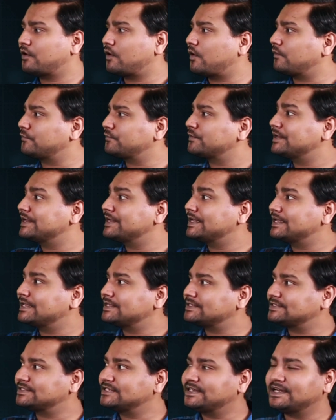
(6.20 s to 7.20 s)
of
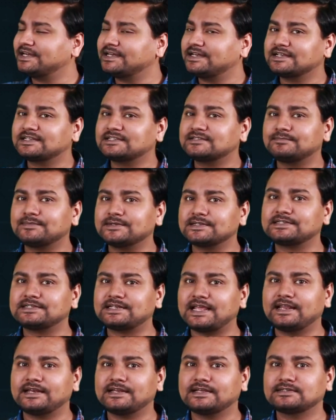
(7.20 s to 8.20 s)
secant x plus
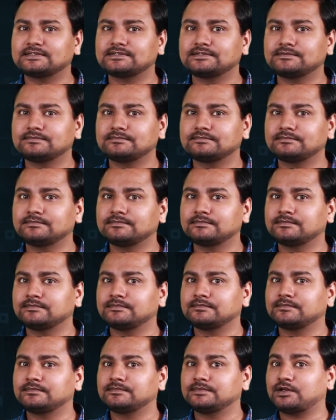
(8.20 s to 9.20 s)
tan x.
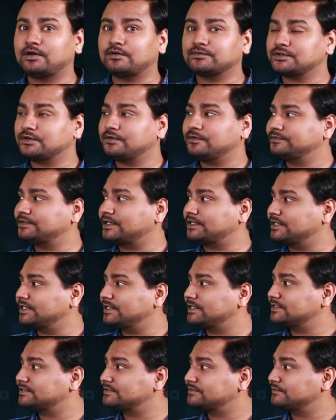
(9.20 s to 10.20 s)
Now observe that
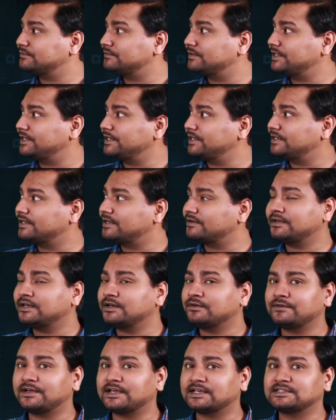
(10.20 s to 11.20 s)
there is one interval
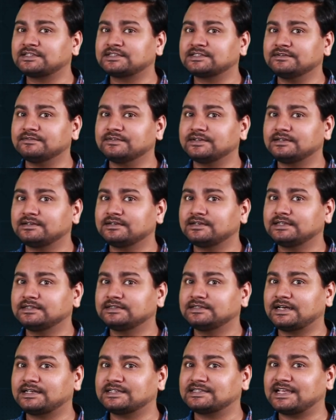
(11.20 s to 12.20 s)
of x is given,
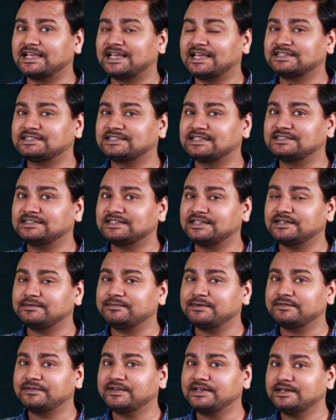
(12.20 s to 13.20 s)
that is x is in
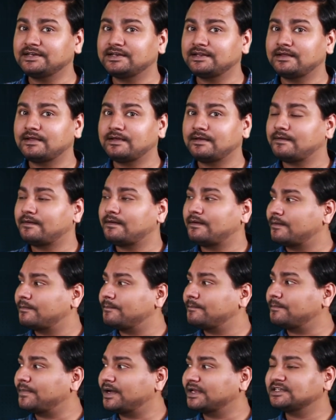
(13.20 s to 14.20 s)
between
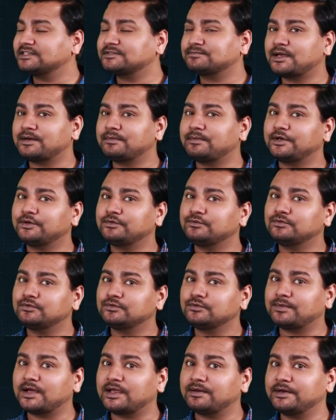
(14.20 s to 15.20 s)
minus pi by 2
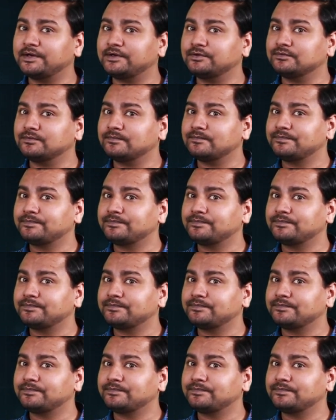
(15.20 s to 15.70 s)
to pi by 2.